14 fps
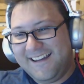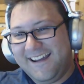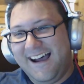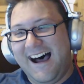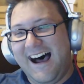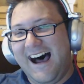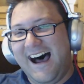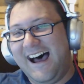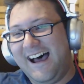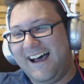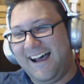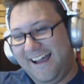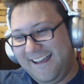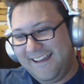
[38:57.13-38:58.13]

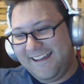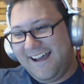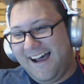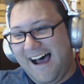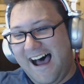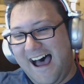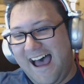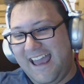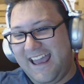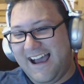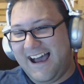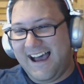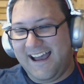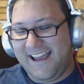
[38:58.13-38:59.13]

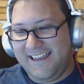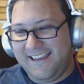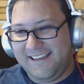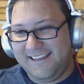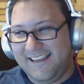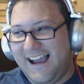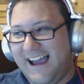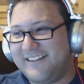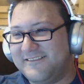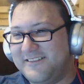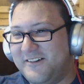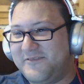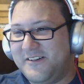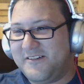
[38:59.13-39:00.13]
I don't know
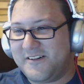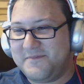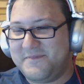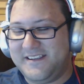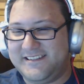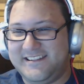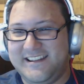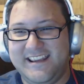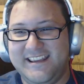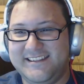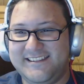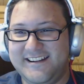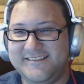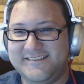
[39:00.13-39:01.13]
if you heard me sneeze
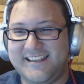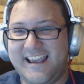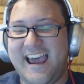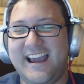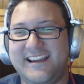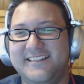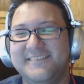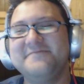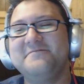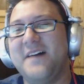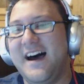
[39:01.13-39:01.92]
there, Zach, but...